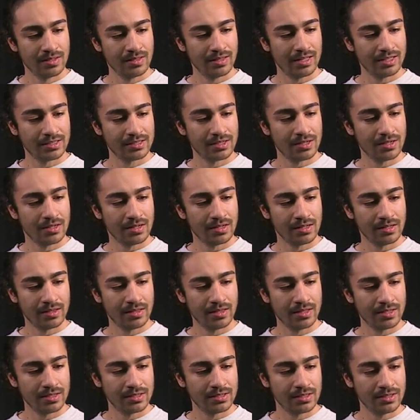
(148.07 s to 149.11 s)
Let's call
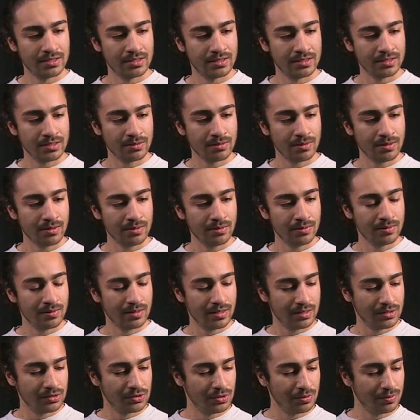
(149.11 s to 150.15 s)
this zero,
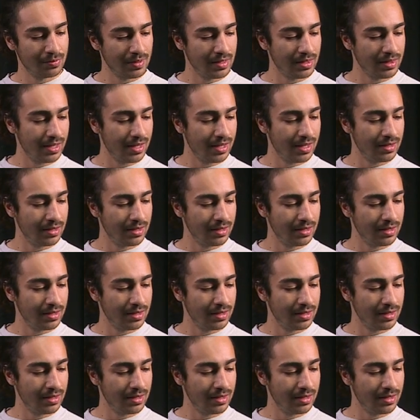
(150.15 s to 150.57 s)
and this would be the